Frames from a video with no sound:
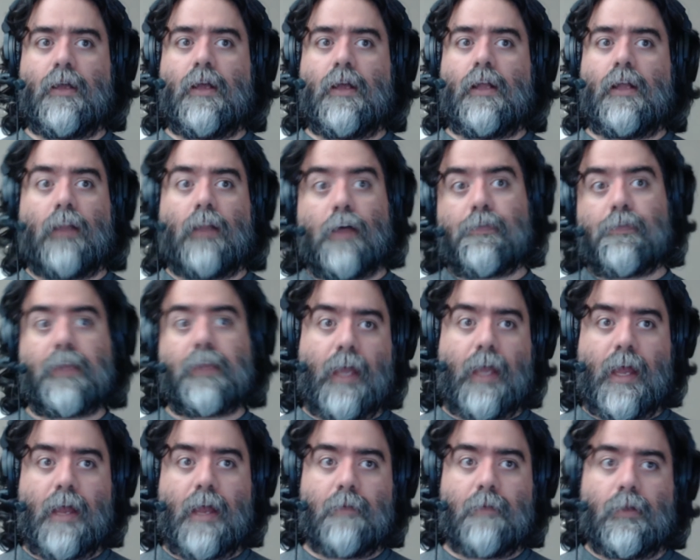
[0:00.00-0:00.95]
Love the
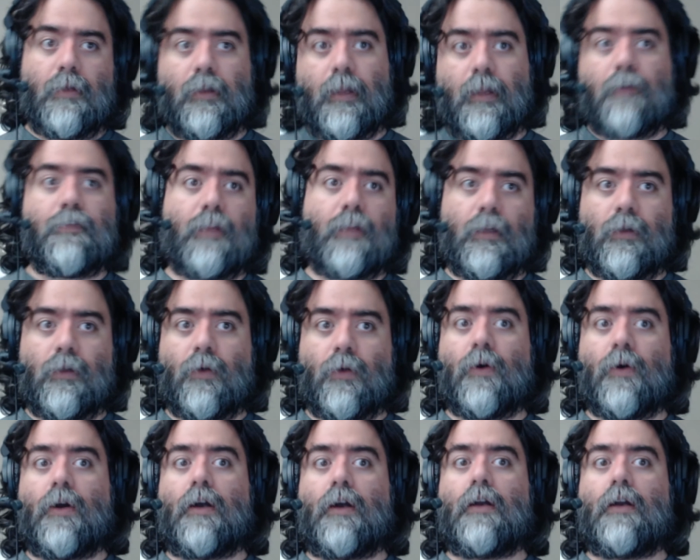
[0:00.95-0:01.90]
game, love the
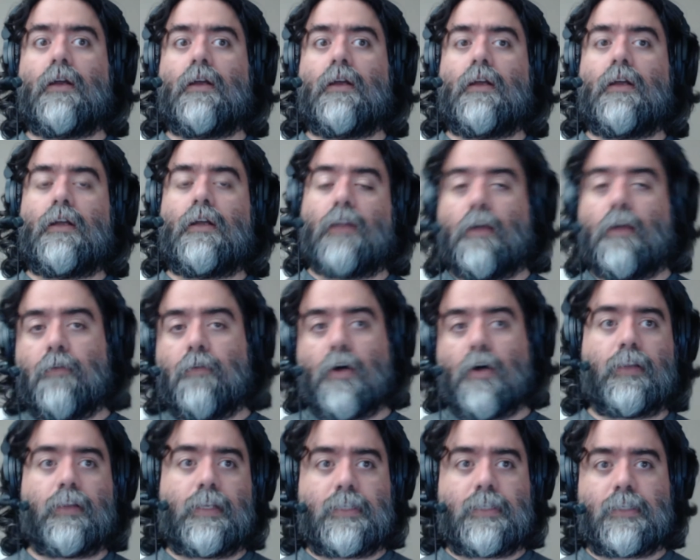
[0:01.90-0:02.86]
lore, love
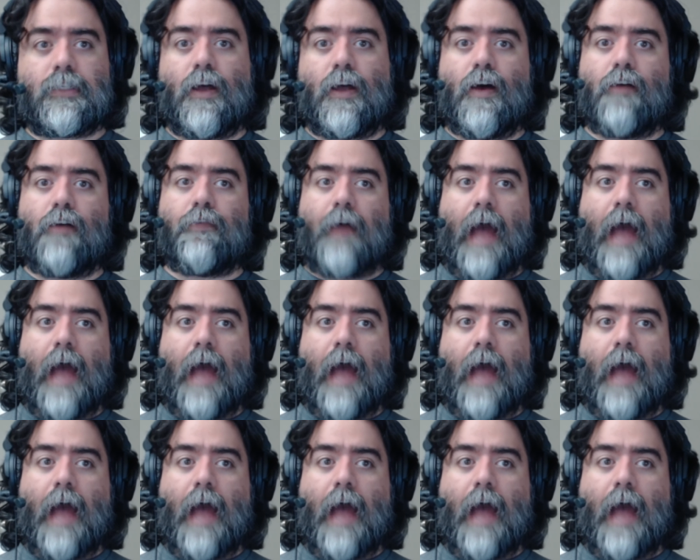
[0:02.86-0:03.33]
all this stuff.